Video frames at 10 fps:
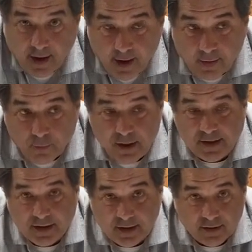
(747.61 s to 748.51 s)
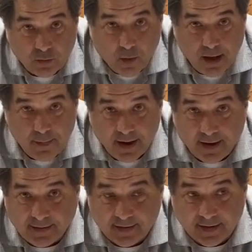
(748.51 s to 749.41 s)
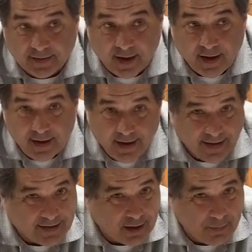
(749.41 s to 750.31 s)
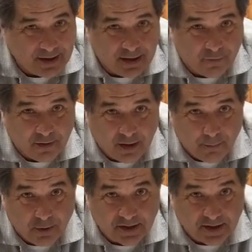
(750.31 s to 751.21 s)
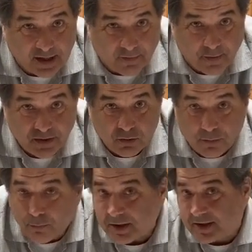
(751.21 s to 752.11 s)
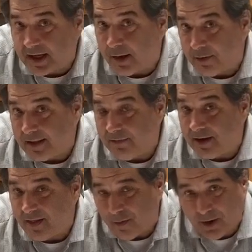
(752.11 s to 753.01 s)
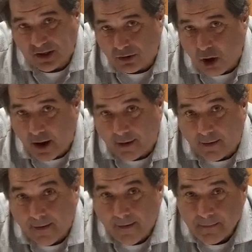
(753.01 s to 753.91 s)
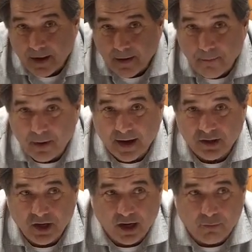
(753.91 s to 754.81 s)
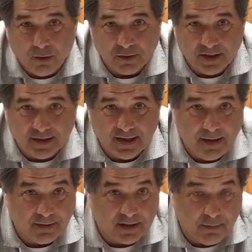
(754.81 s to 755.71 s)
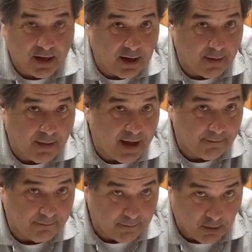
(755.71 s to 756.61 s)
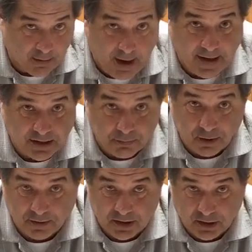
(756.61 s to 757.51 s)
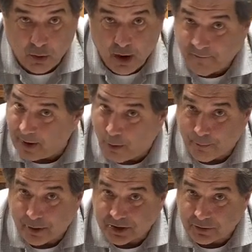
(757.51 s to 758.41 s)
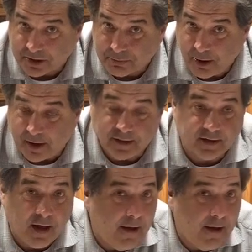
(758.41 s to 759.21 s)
And the reason 20 minutes is it's a little bit different than brisket. If I was doing brisket, I would leave it in there much longer. But on chuck roast, it seems to me, and I'm not, an expert, it's just going off my own personal experience,